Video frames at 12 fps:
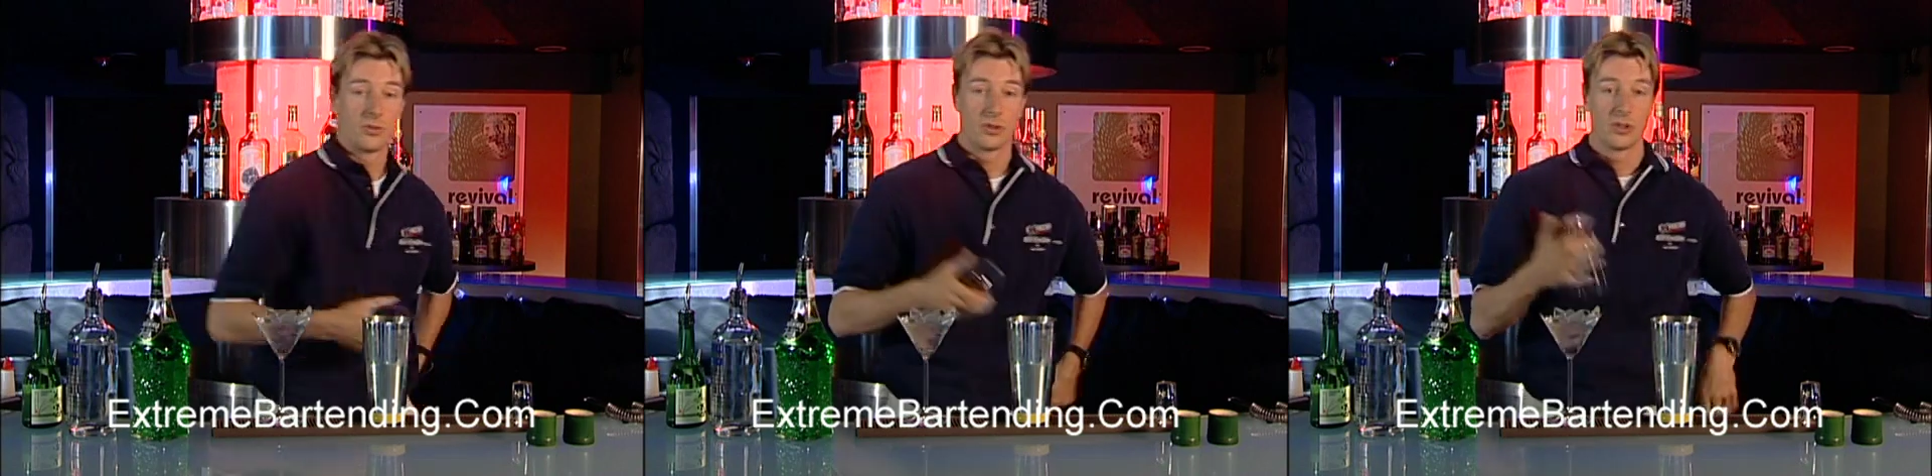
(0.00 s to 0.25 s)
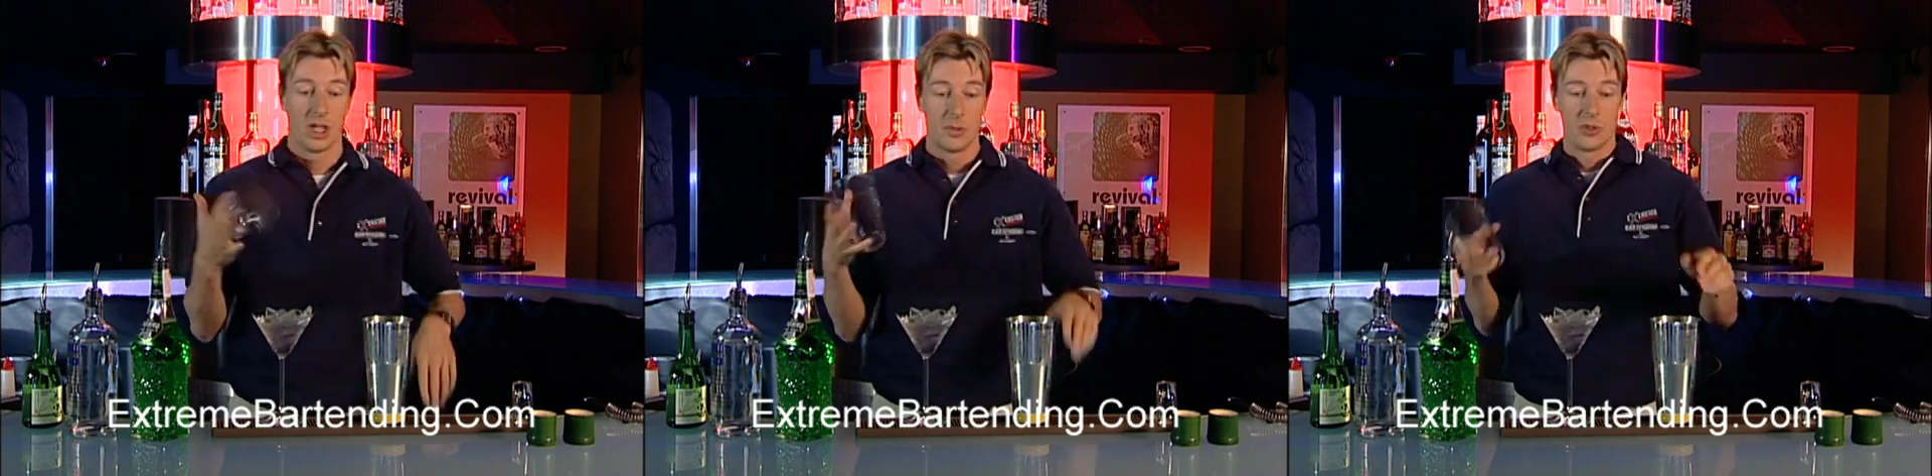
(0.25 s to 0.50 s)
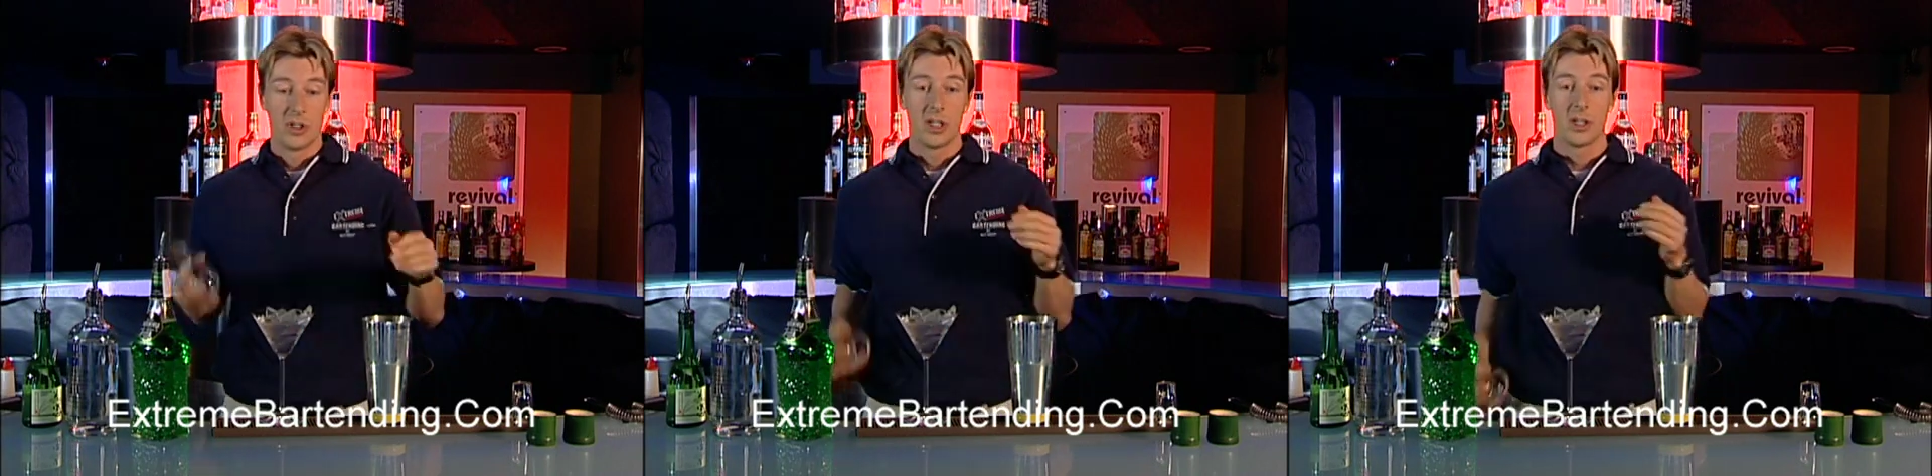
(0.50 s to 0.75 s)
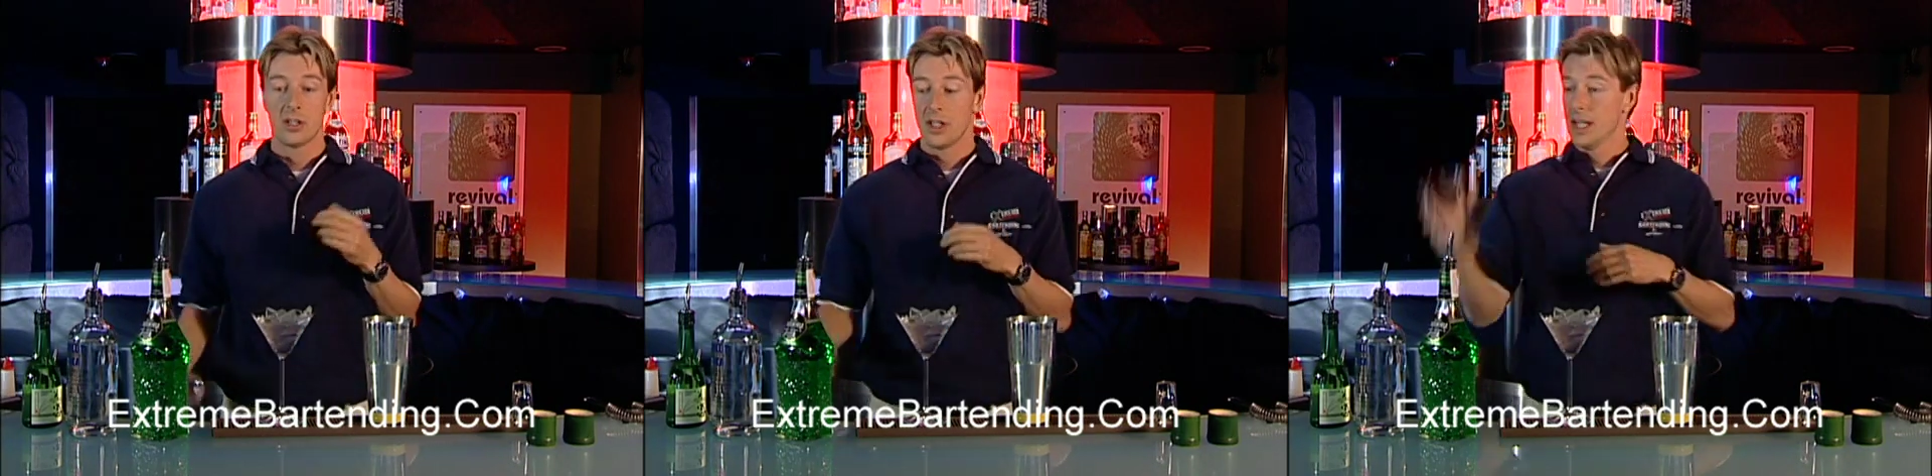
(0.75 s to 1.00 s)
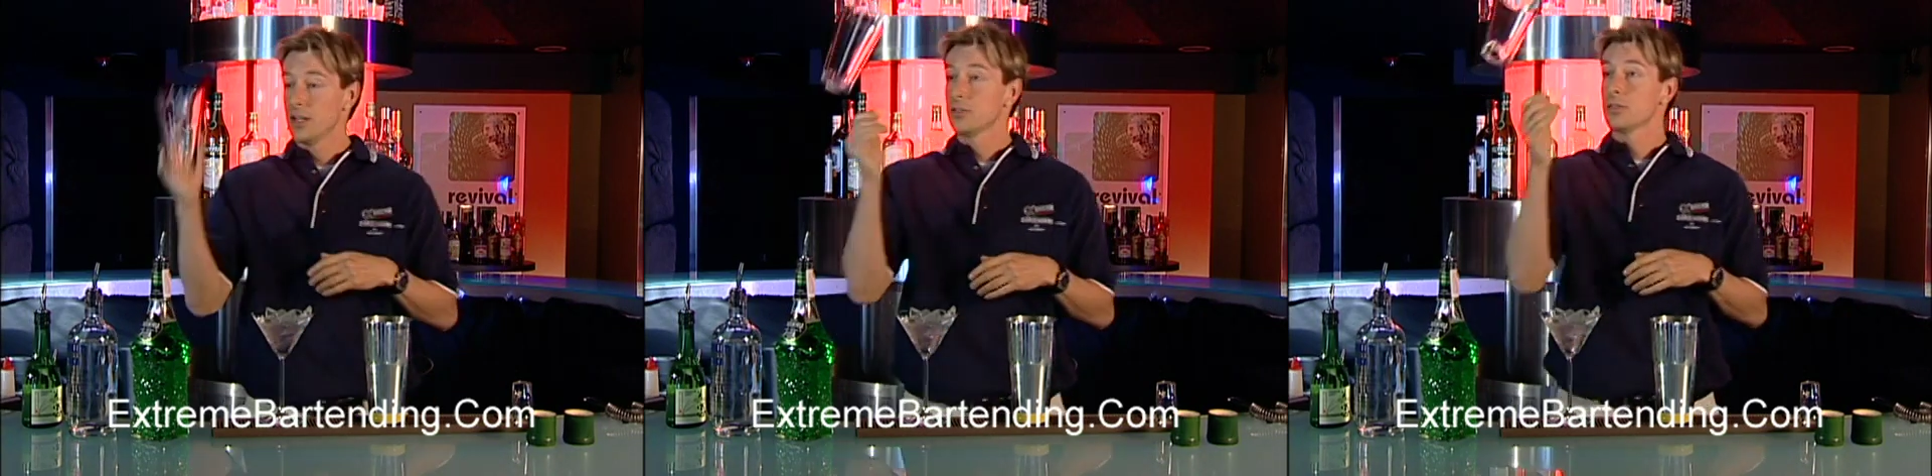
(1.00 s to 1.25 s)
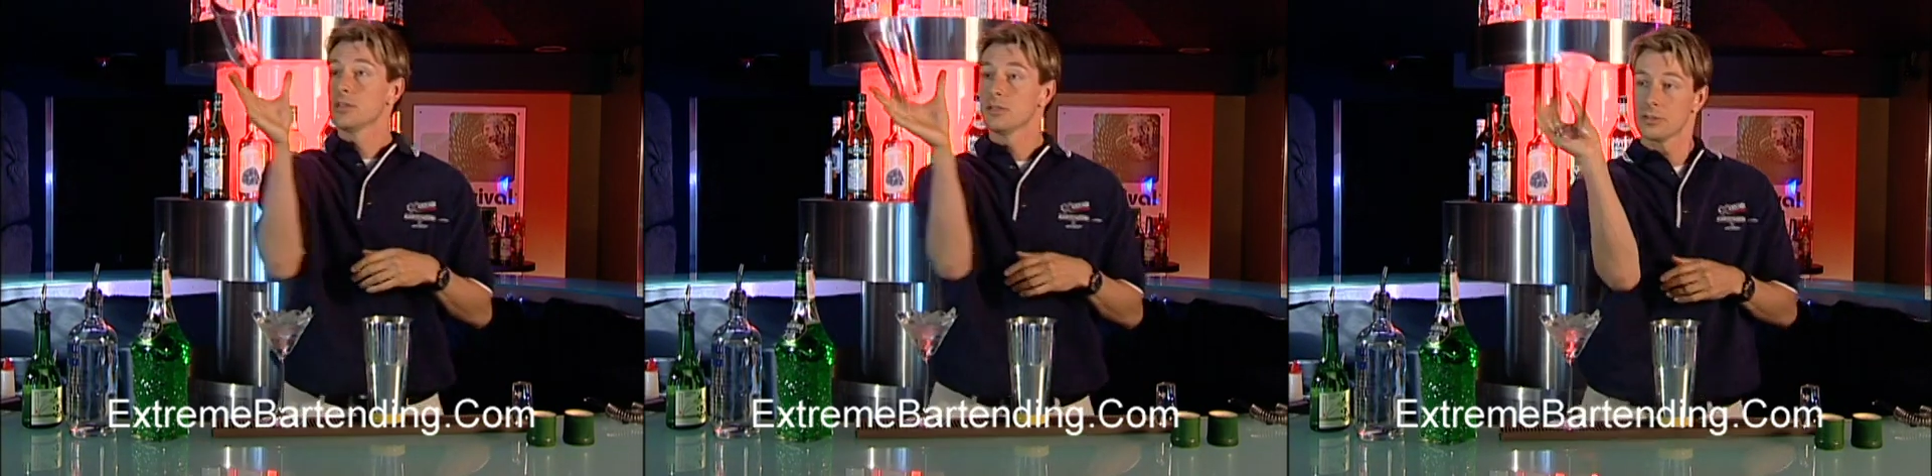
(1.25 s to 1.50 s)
want to grab your shaker glass.